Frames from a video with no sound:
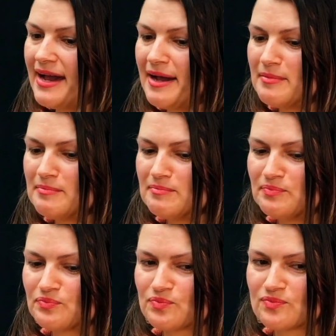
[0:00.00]

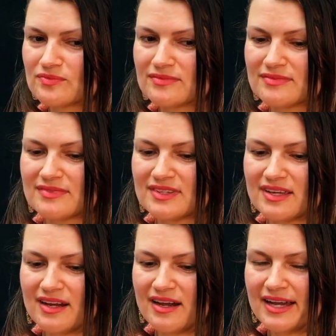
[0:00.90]

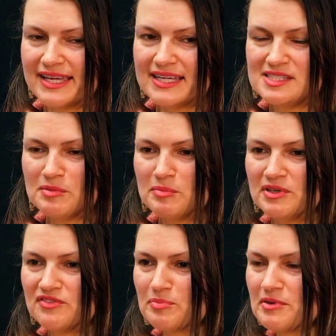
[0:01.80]
I guess I'm a
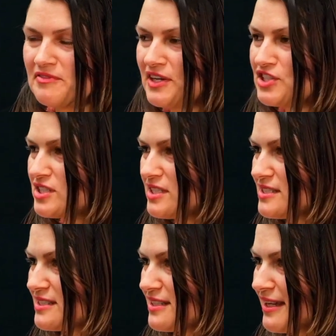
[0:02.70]
bit of a
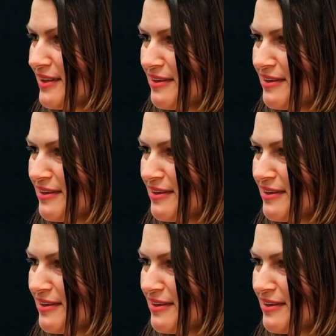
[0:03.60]
perfectionist, and I